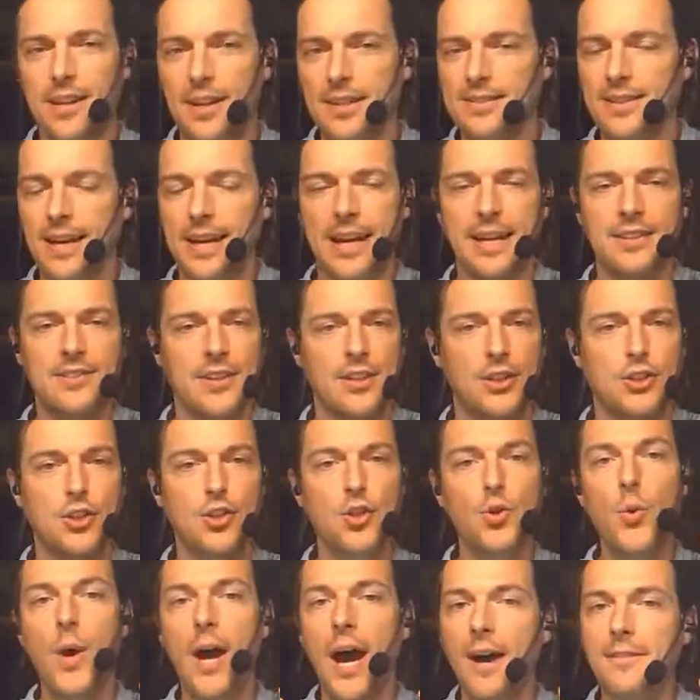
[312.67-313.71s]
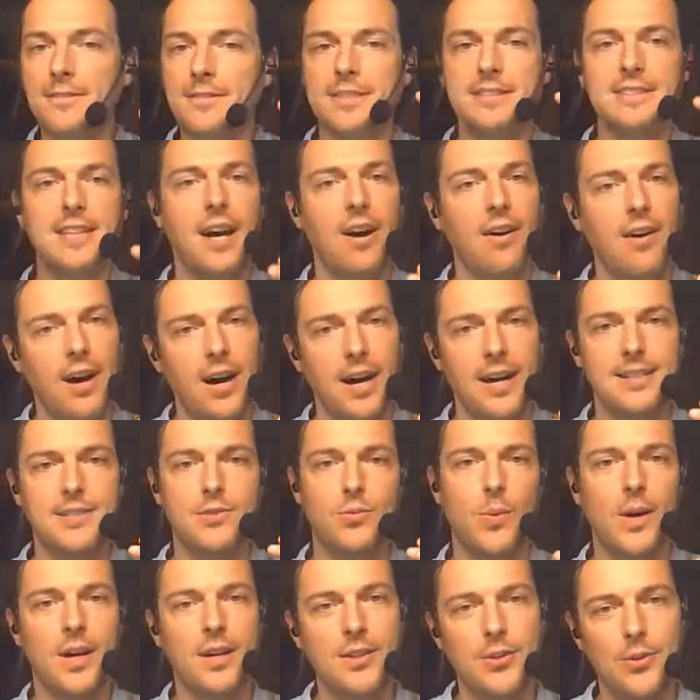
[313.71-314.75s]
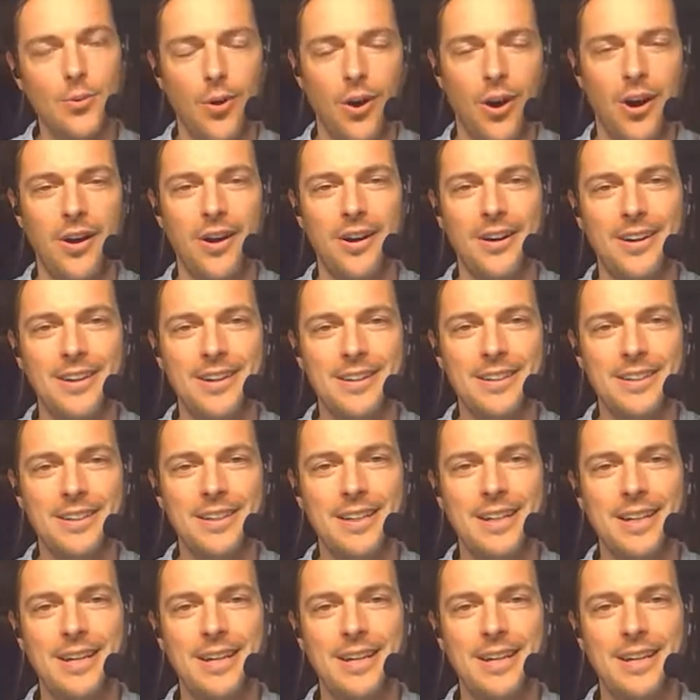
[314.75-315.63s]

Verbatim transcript: It's like it's like you have to tell us where you are